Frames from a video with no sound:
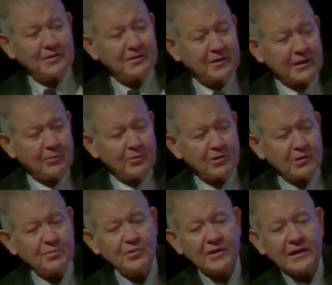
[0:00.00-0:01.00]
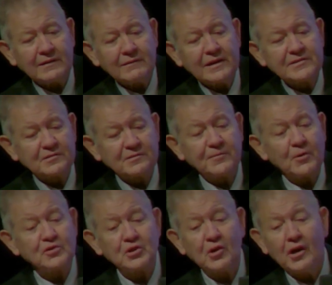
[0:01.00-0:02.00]
and I wanted to put a laser
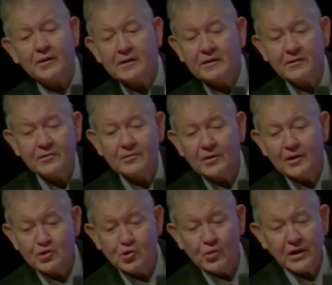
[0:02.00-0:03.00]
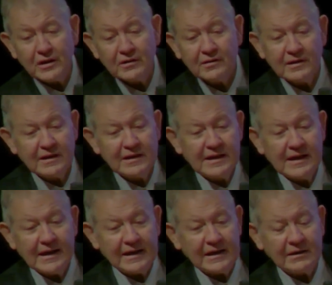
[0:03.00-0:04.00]
photon into a joint
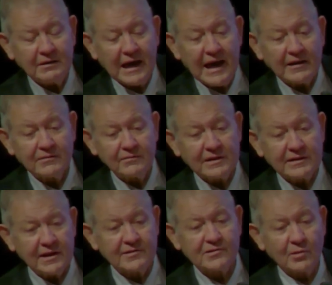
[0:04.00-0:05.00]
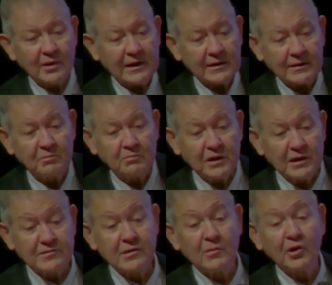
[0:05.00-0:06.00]
and activate that so that I could get some
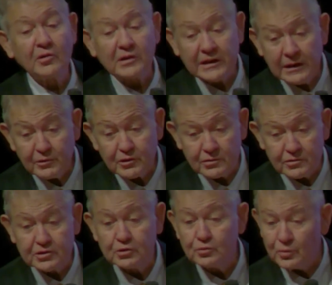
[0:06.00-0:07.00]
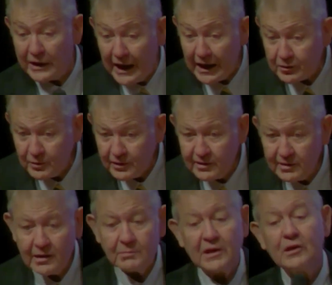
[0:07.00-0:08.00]
other chemicals to react with it, and I'd
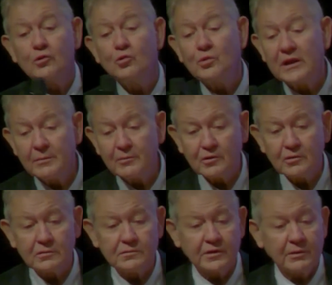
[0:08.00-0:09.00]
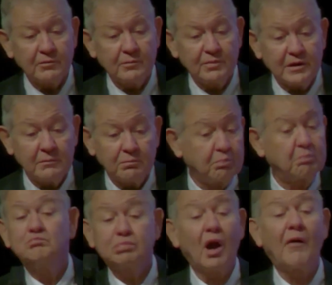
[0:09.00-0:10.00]
make a new chemical that would be
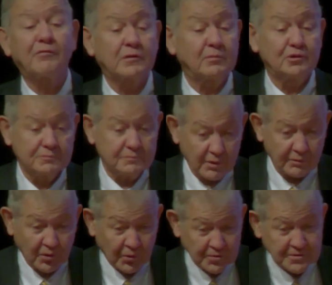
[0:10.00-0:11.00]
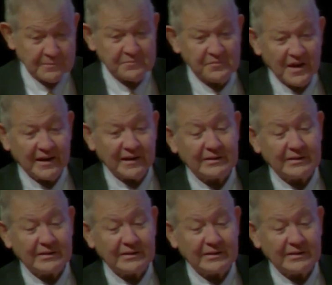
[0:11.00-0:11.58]
profitable, of course. And